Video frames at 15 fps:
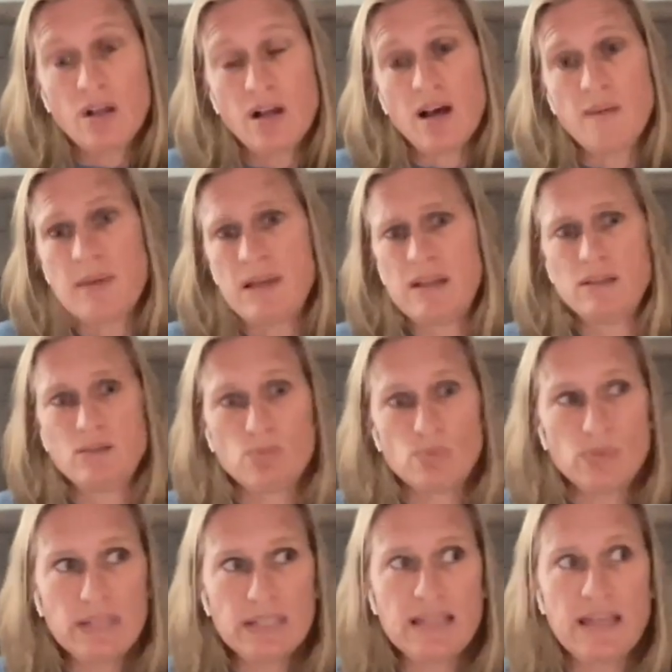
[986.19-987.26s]
and
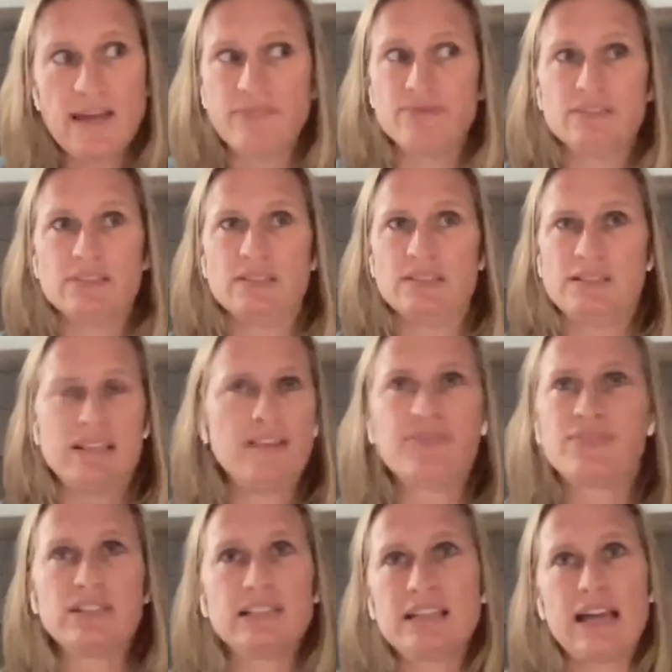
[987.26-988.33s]
we have
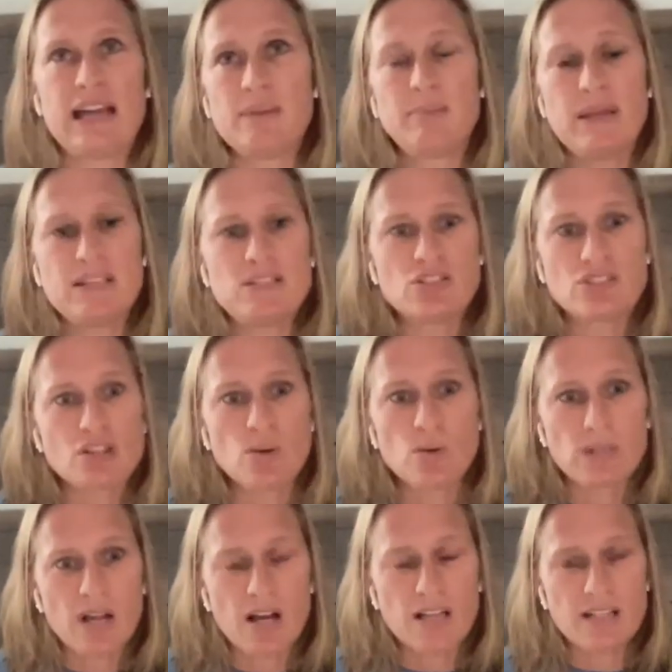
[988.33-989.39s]
definitely had patients go
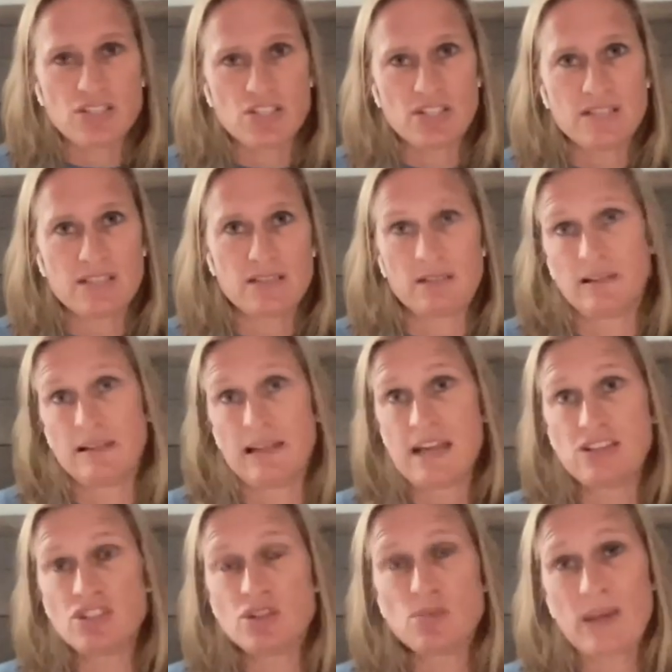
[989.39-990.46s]
unconscious.
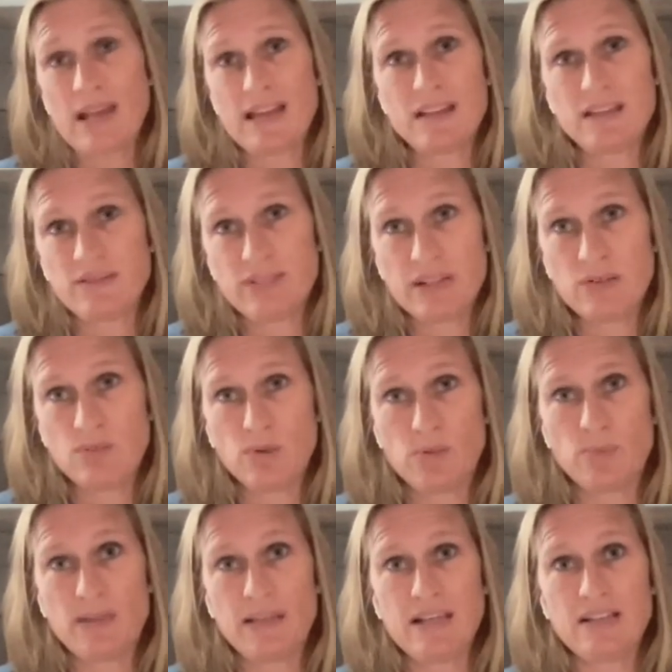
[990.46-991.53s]
Last year, we had an event
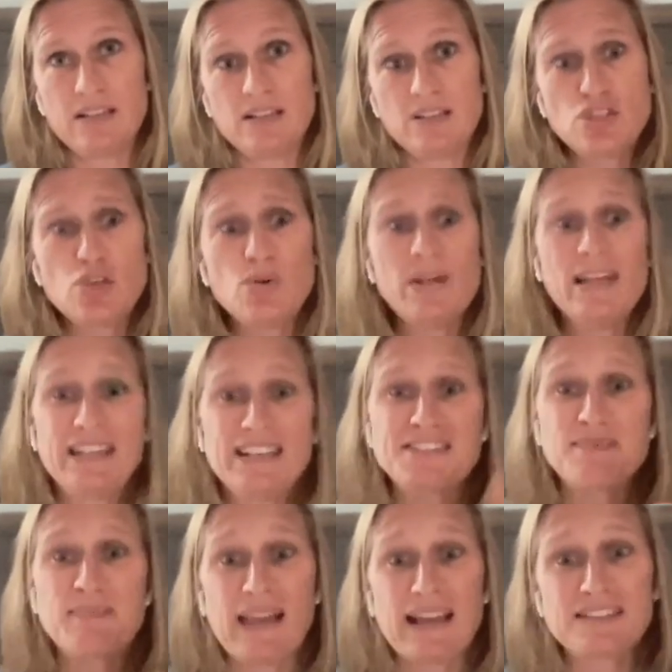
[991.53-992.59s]
where we had 2
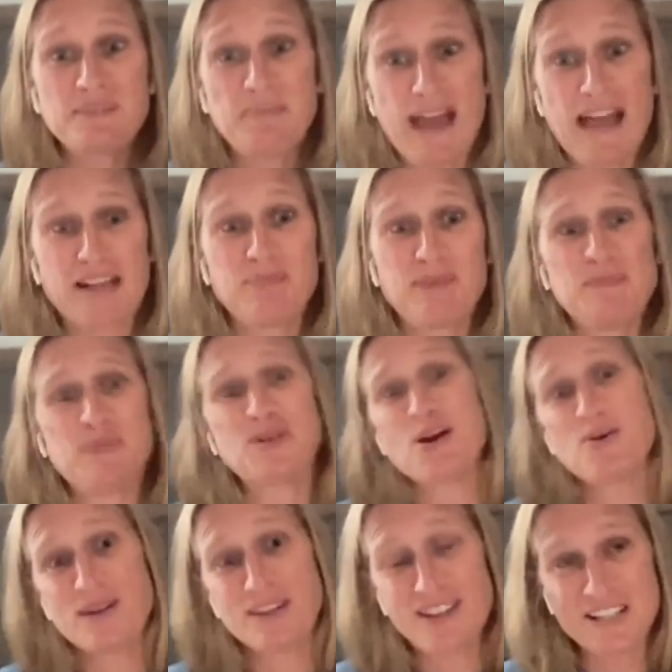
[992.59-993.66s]
heats back to back, people
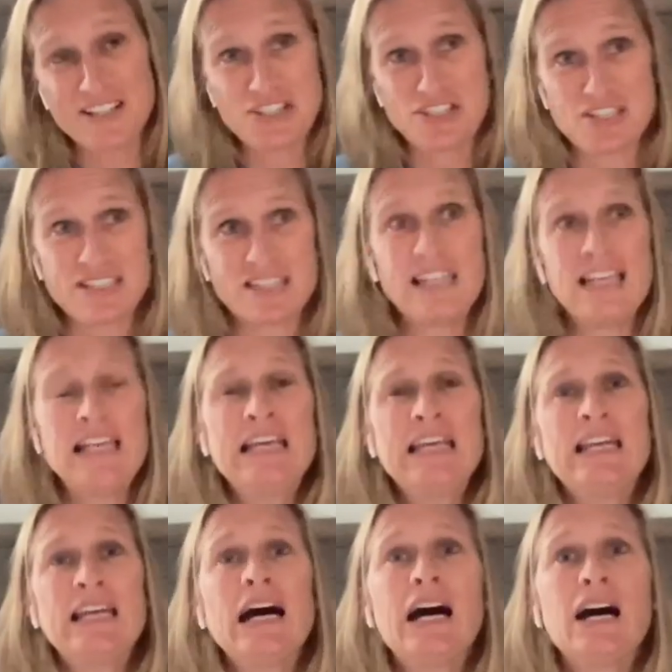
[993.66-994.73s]
go unconscious.
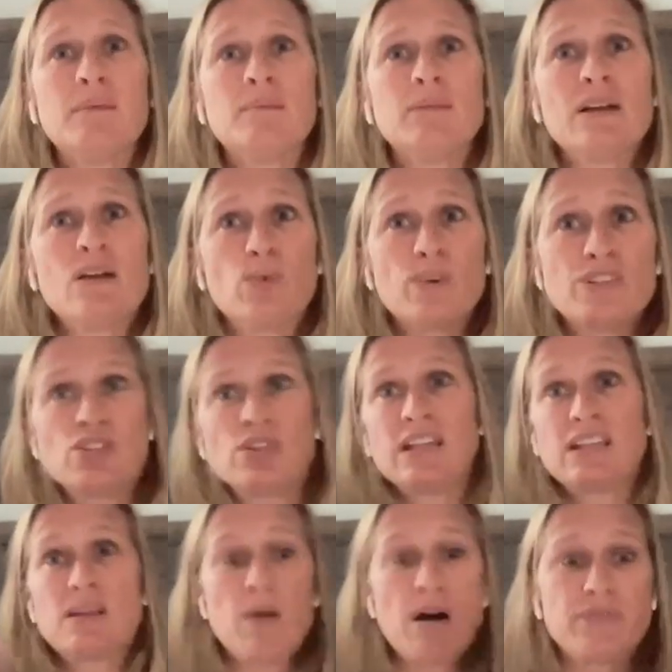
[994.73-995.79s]
Once you
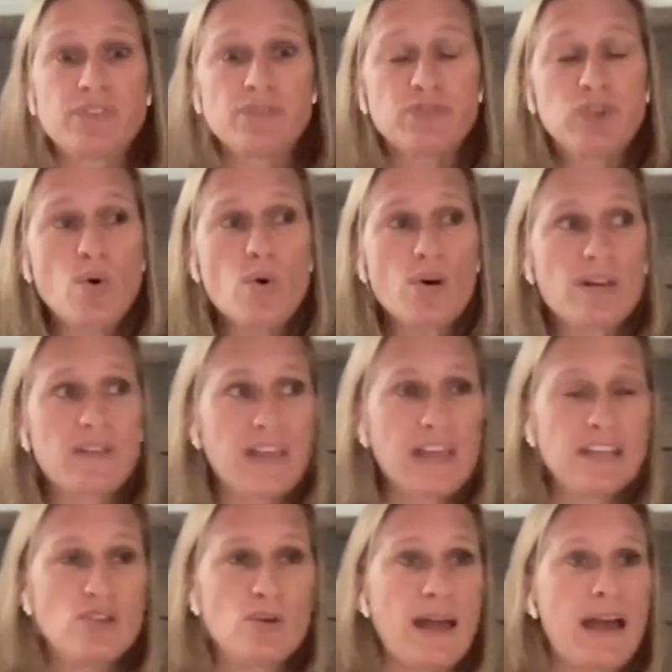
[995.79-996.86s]
get them off the floor,
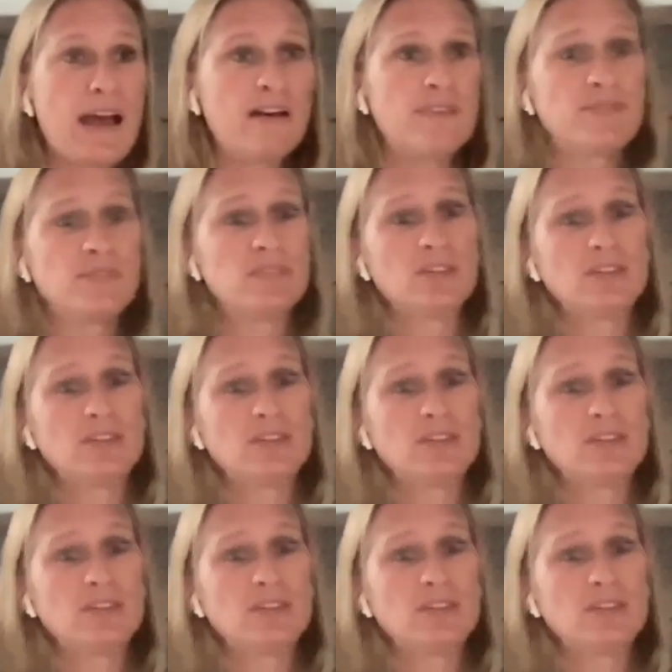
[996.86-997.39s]
then you have